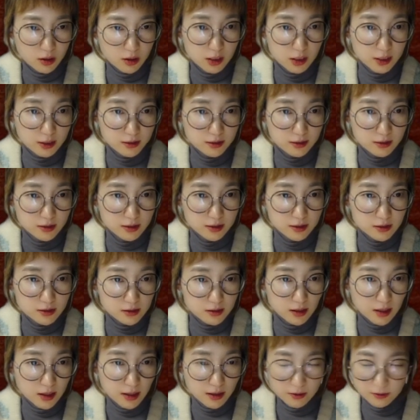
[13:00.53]
in this
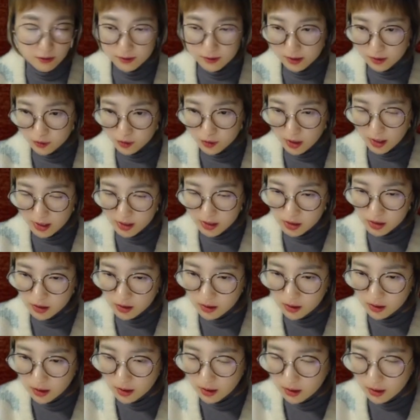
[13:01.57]
kind of situation
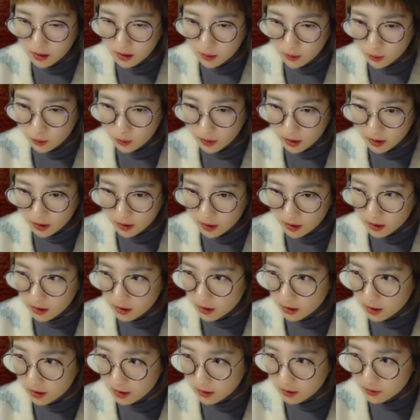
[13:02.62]
where
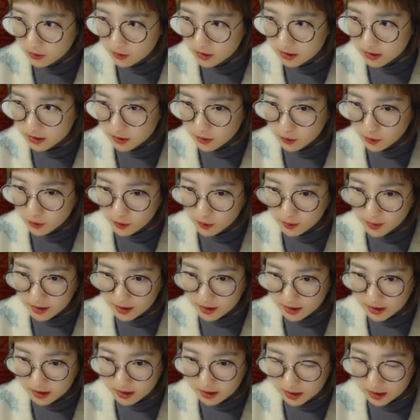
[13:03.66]
this group
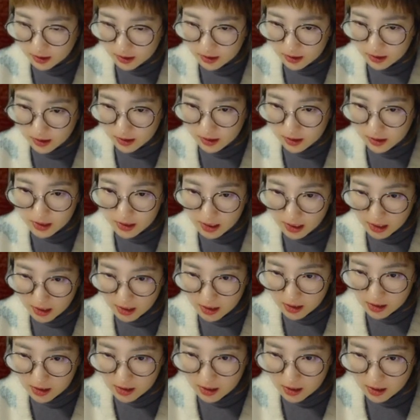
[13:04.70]
is sealed in